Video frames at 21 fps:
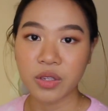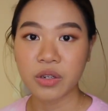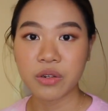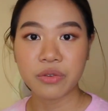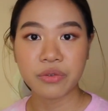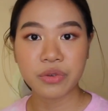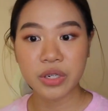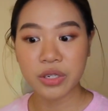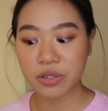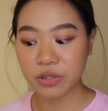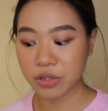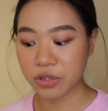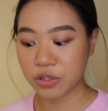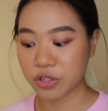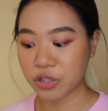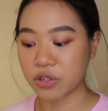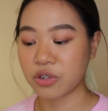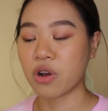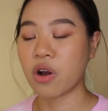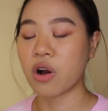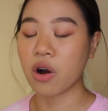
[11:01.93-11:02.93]
research
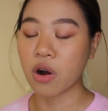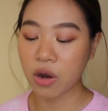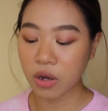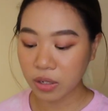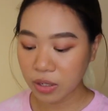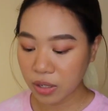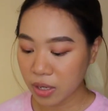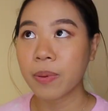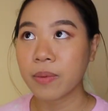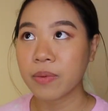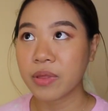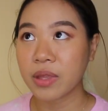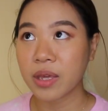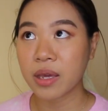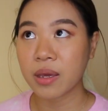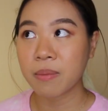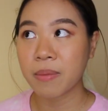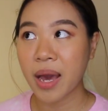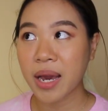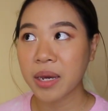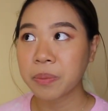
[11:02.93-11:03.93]
and all.
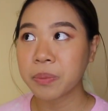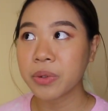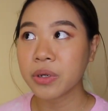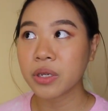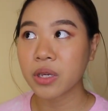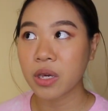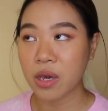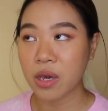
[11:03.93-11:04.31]
The MacBook